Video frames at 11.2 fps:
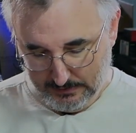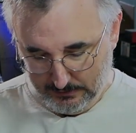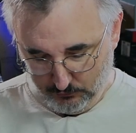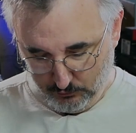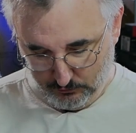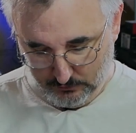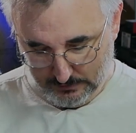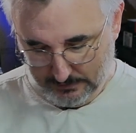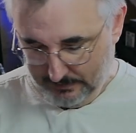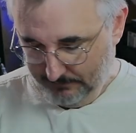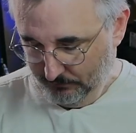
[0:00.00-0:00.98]

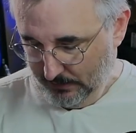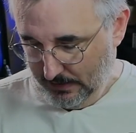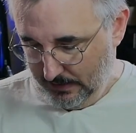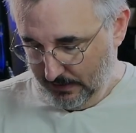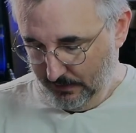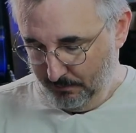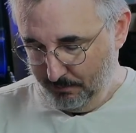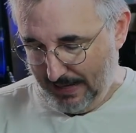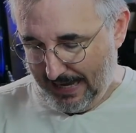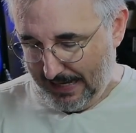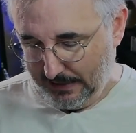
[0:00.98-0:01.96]
interesting. The
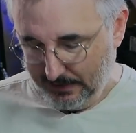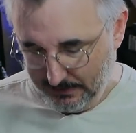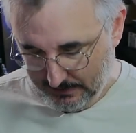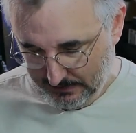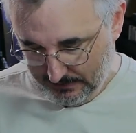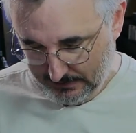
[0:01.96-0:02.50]
back,